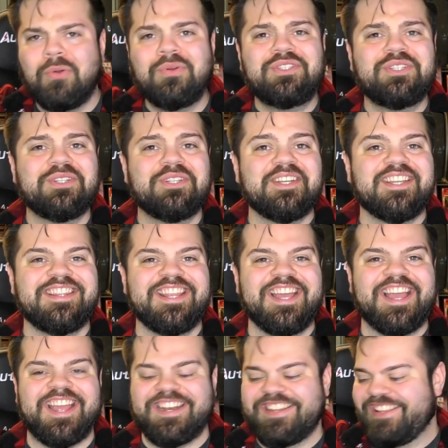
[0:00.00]
would you look at
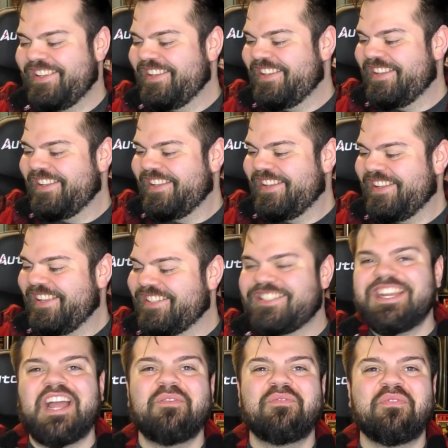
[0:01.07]
that? It's
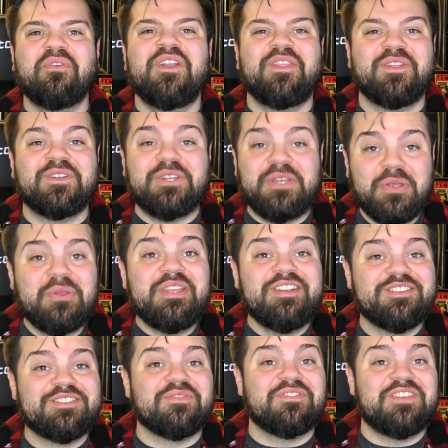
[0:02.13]
time for another two
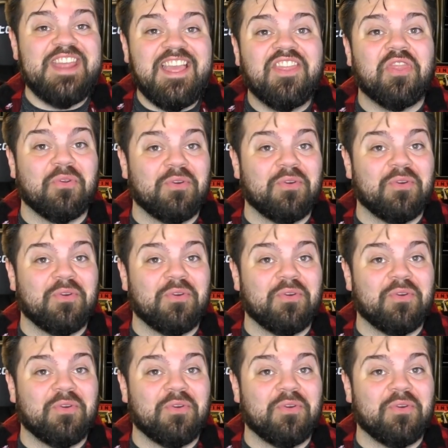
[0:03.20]
years of death